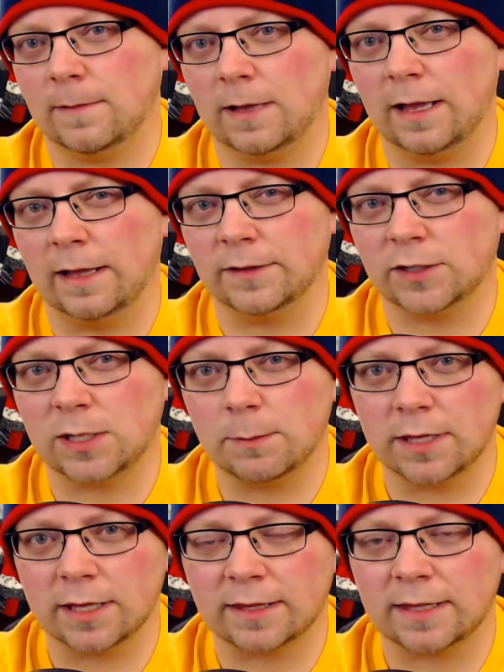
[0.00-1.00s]
And some
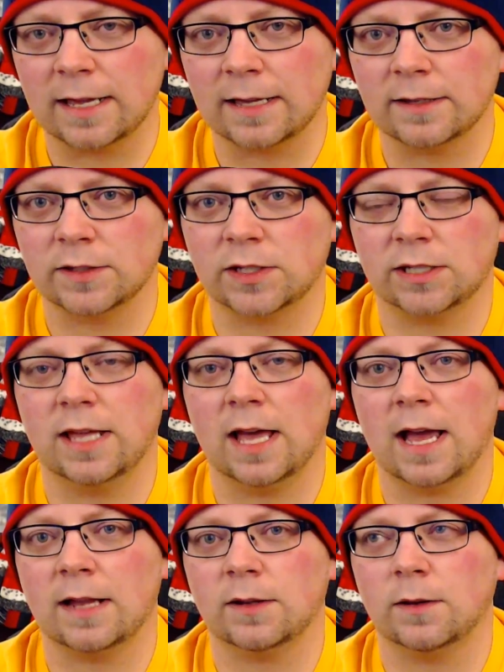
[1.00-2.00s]
of the things
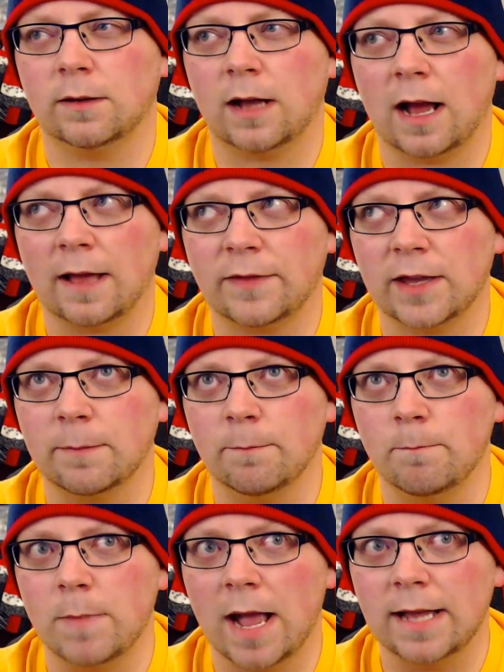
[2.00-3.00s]
that I think
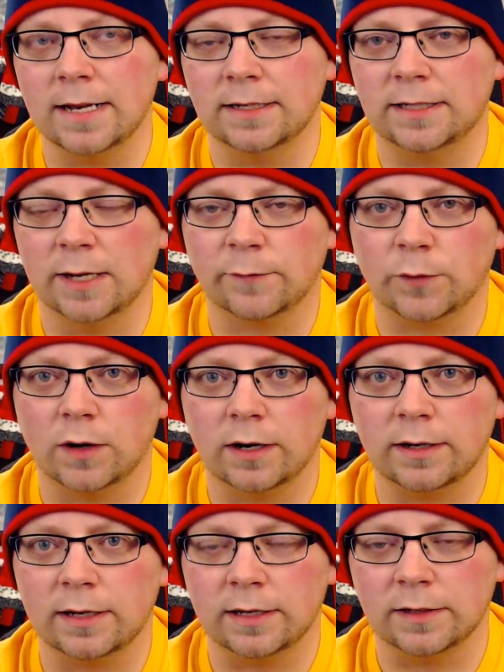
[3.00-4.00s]
made it
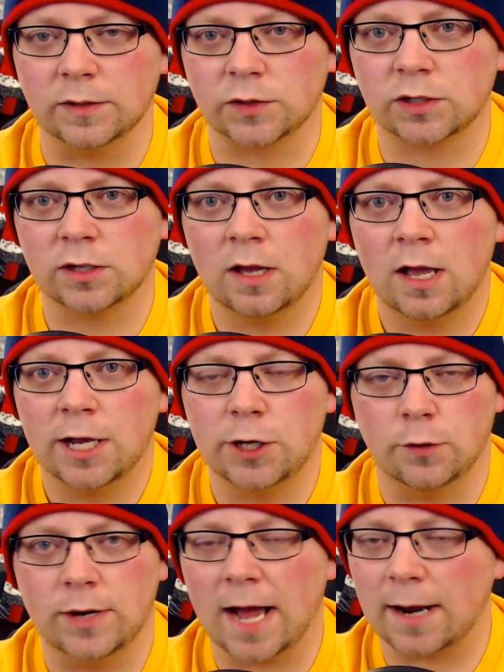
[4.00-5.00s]
different is,
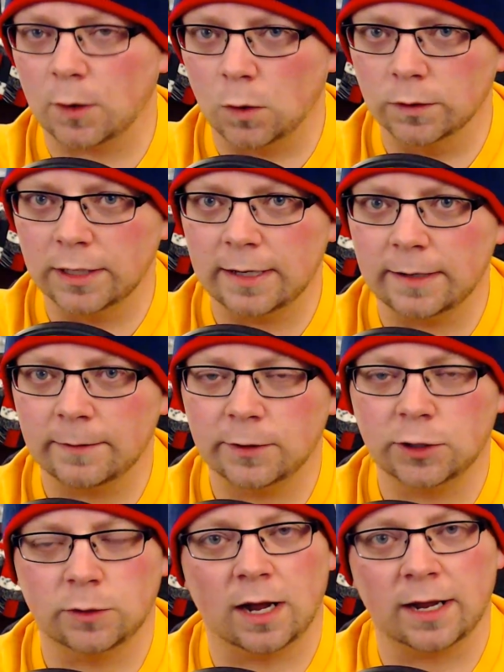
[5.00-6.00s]
not only,
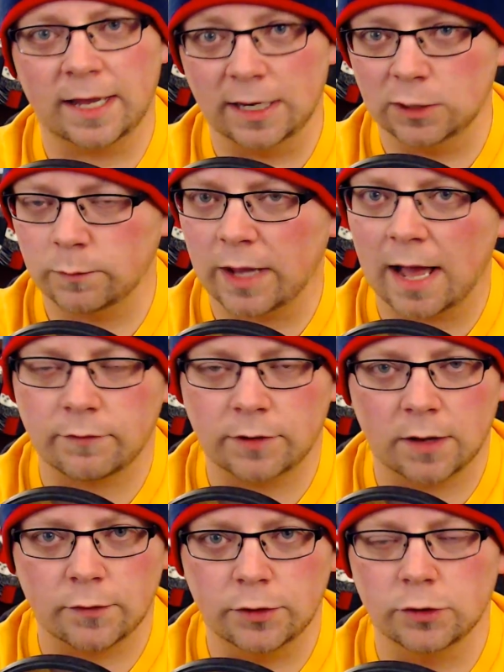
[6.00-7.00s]
again, do we have
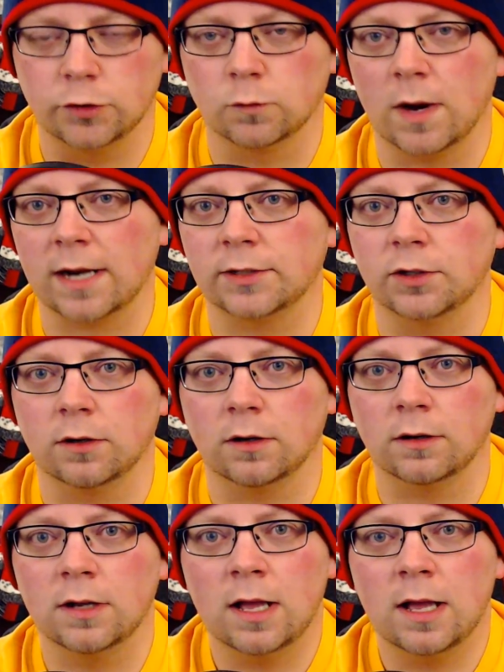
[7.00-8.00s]
another new
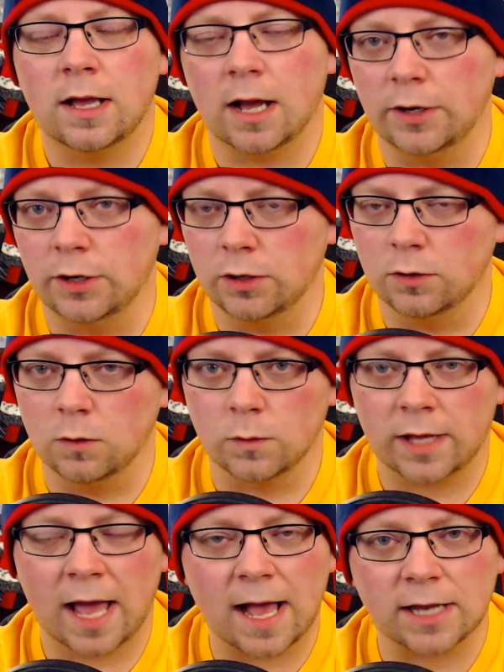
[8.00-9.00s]
director, a new
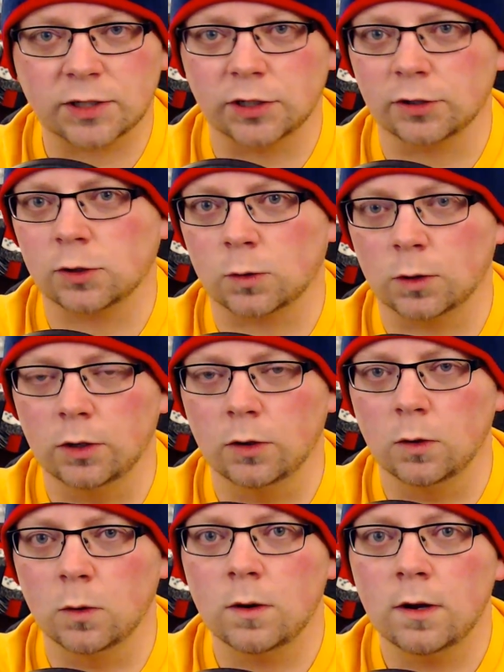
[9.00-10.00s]
cast and
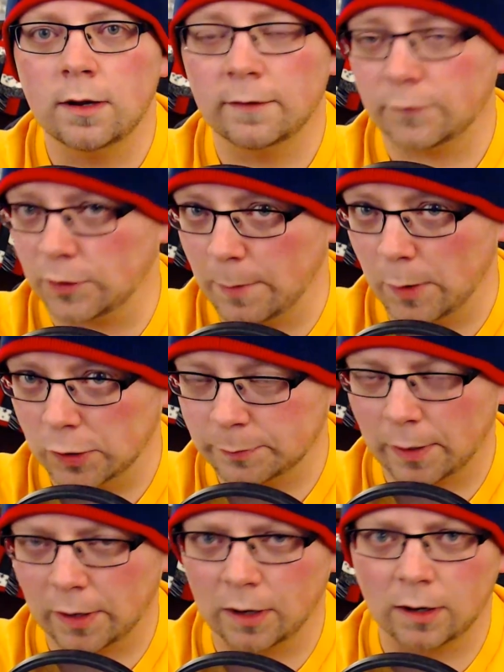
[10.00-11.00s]
crew for the most
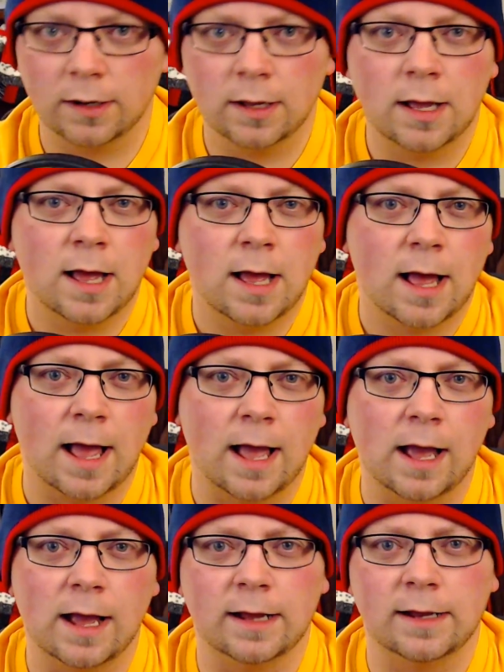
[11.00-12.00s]
part,
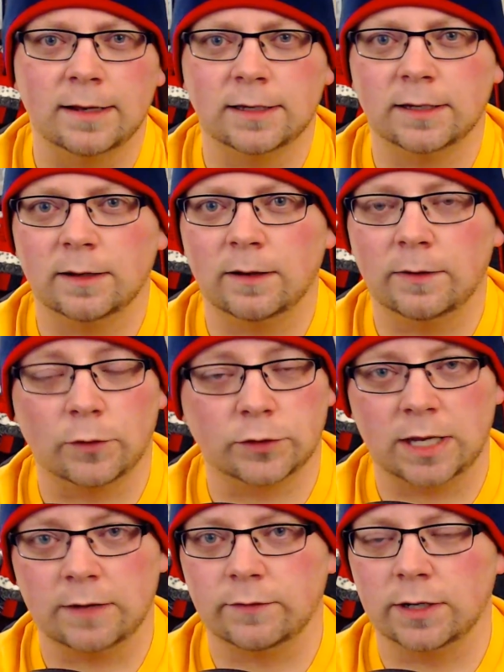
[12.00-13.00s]
and
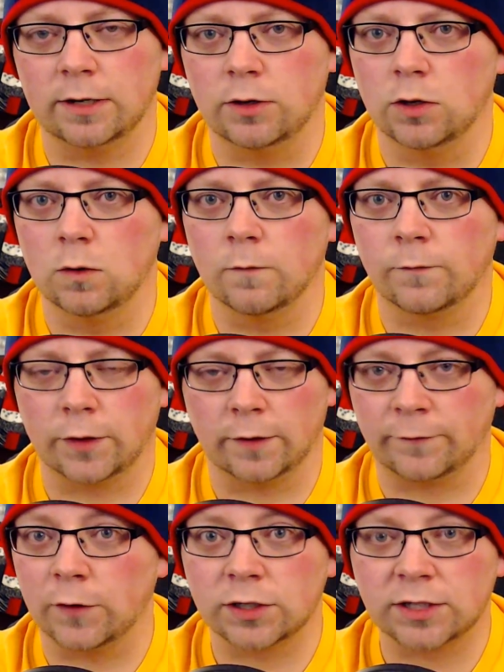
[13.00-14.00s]
there's even for the
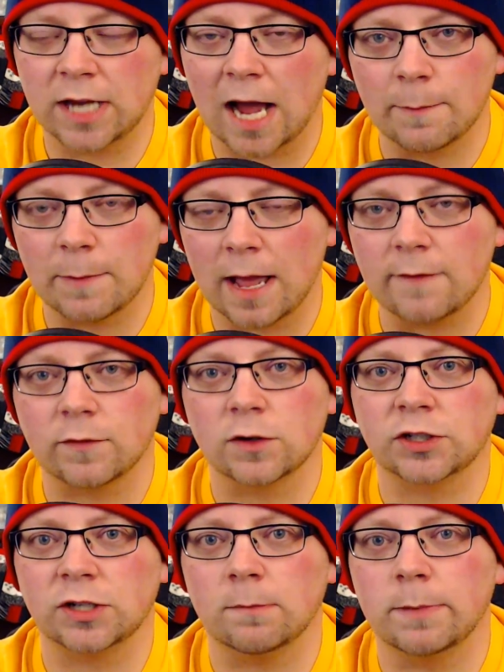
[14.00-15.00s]
first time ever,
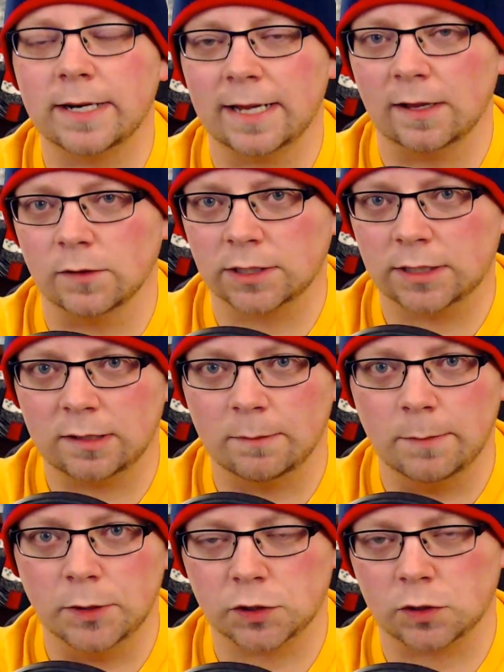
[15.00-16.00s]
somebody else did the
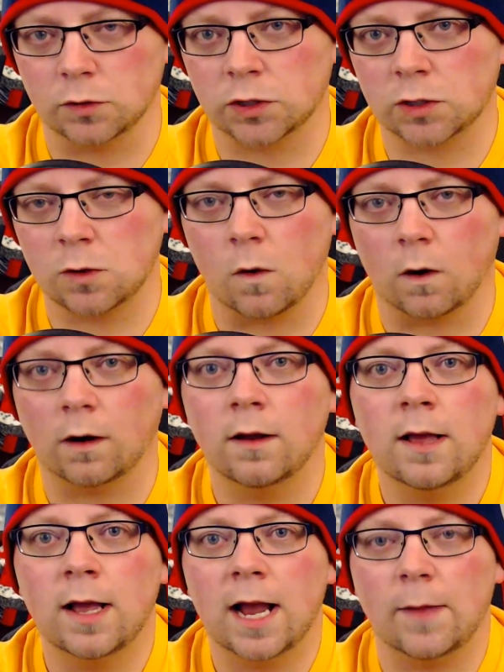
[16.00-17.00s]
musical score.
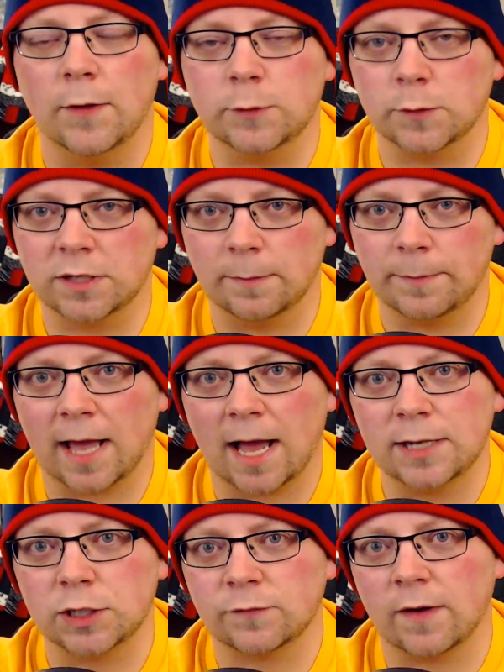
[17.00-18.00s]
And this was something
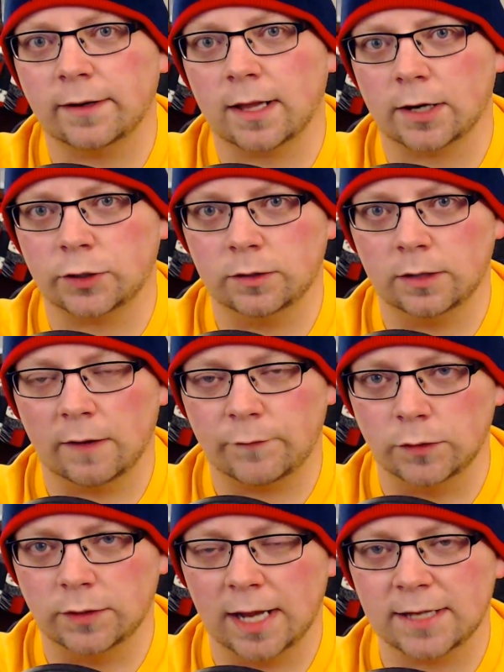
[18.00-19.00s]
I just found out a
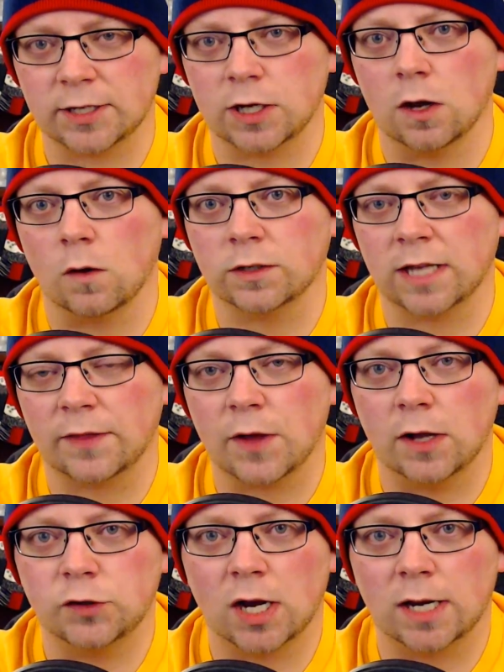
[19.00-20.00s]
few days ago because I
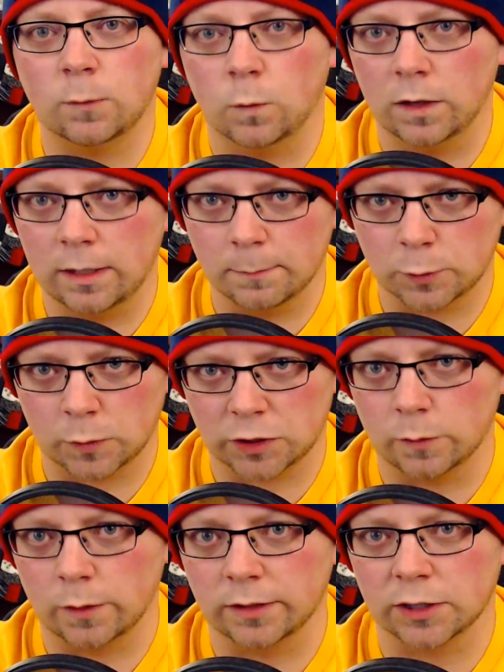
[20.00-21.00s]
thought John Williams was
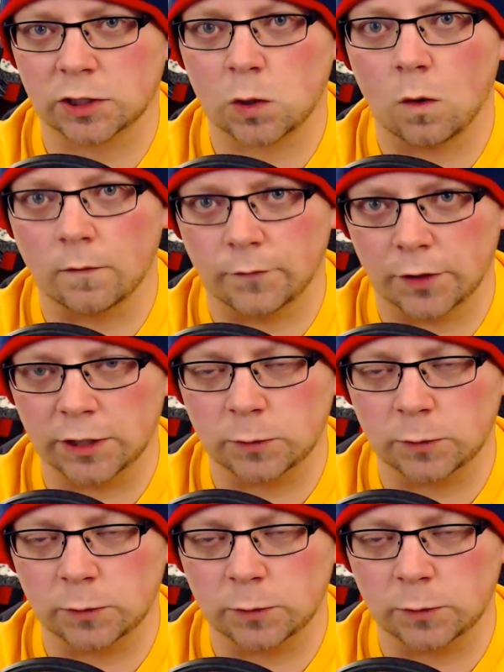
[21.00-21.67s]
doing the score for this